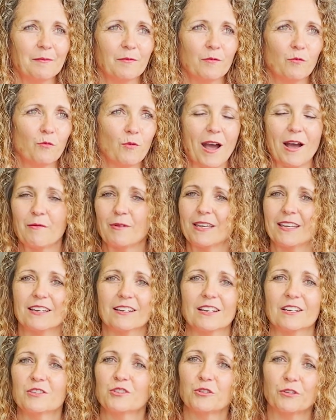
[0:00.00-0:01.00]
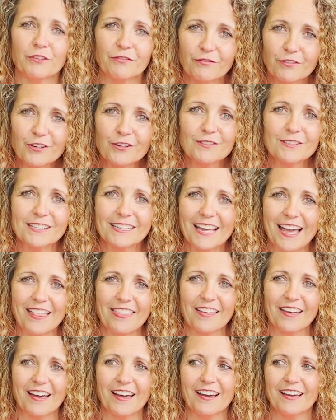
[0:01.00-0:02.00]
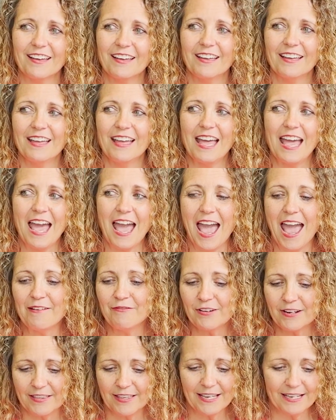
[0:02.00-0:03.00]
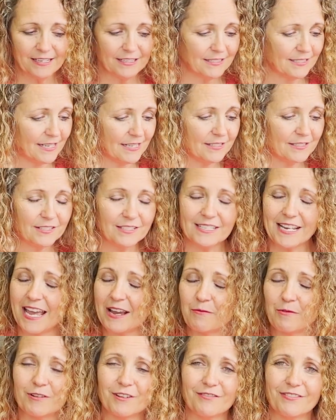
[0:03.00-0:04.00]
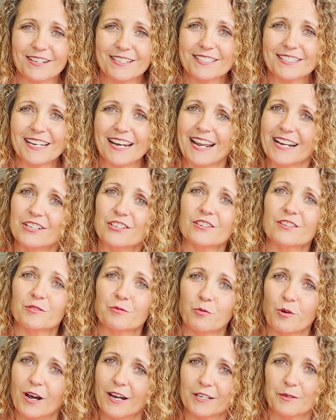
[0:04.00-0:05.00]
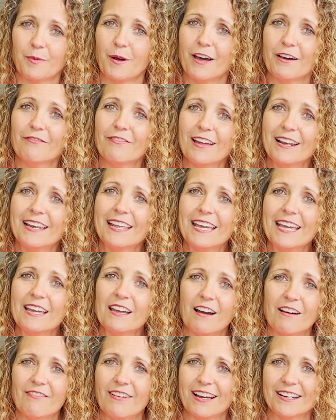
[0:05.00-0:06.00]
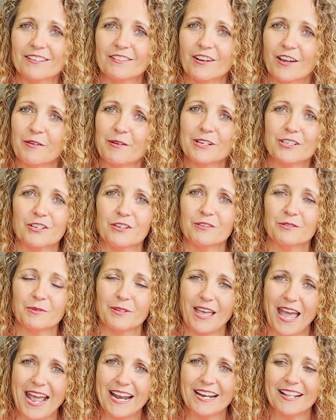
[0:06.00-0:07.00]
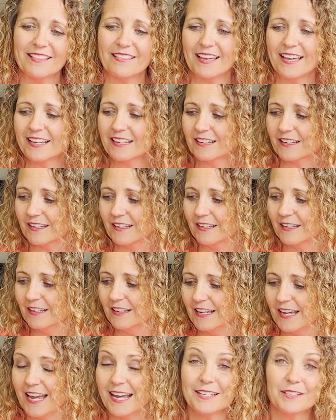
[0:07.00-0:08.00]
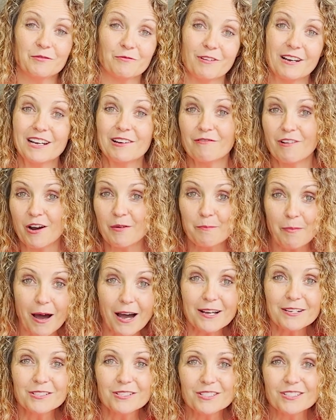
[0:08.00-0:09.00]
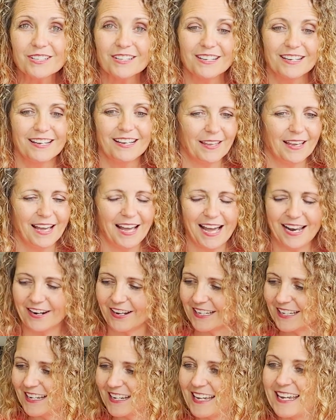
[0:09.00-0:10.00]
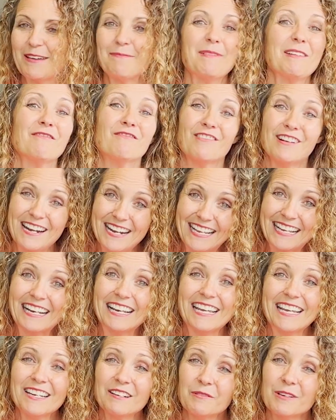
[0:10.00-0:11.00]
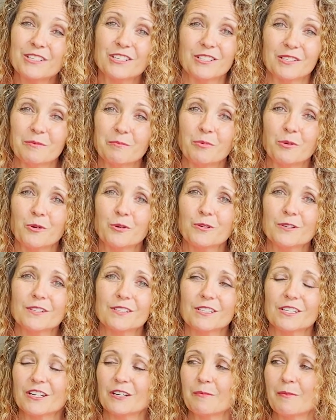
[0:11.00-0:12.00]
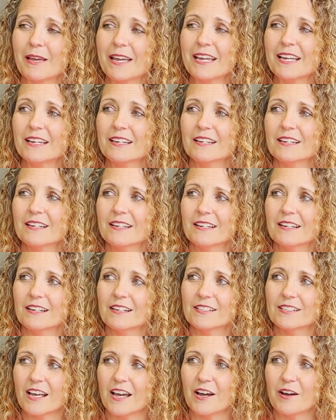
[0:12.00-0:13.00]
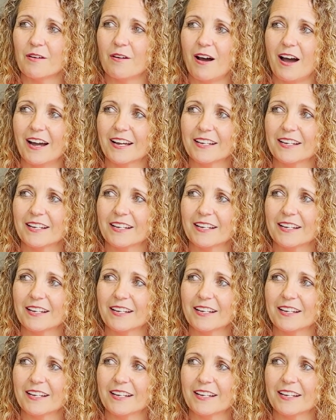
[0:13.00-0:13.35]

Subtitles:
where we can enjoy food together. Everything since the day one of installation has worked perfectly. I've had no issues with anything. It's really robust, and I can keep it really clean, which is important to me. So